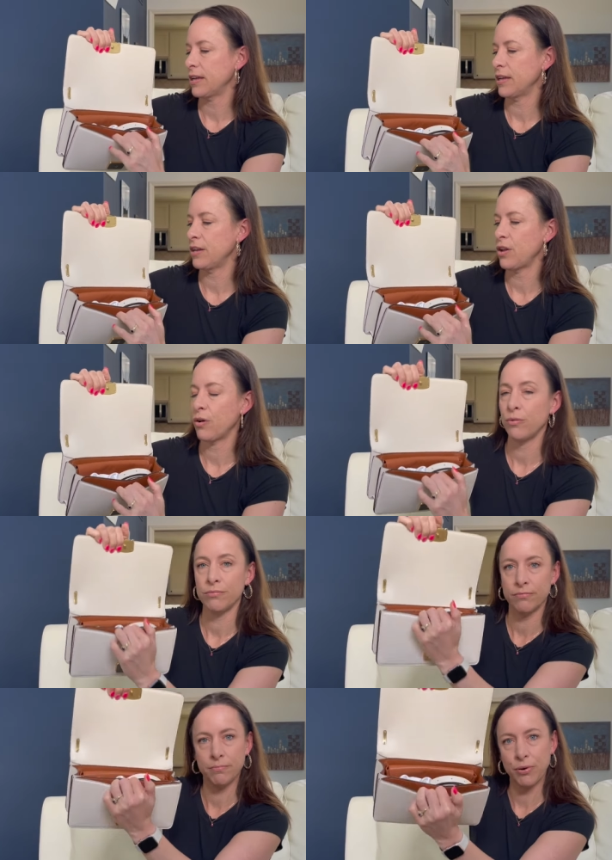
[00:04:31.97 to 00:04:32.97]
you know,
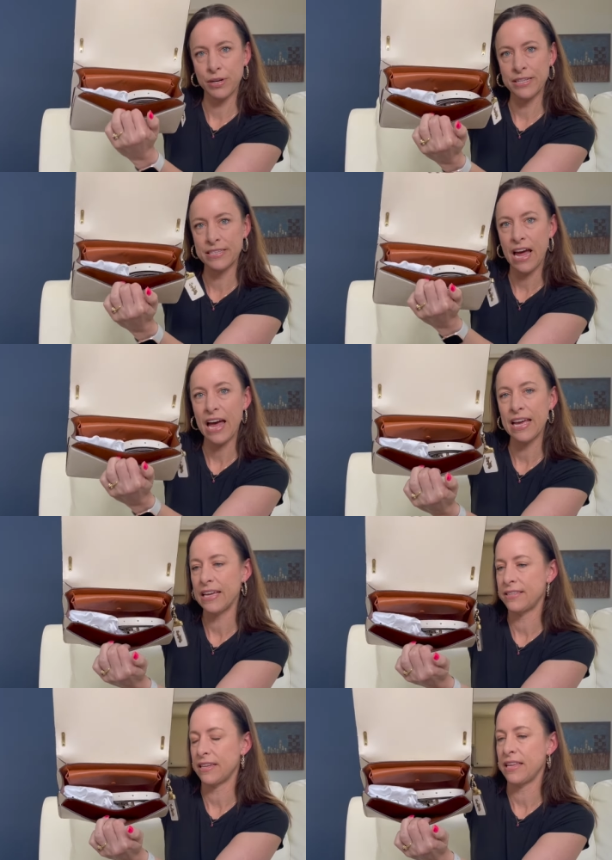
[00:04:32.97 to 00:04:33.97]
pretty
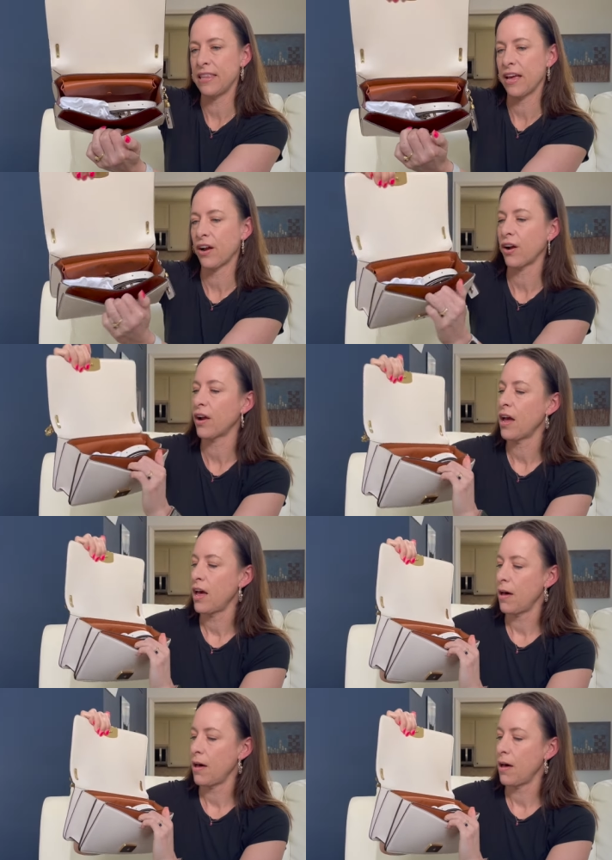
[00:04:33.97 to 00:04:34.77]
tight in there.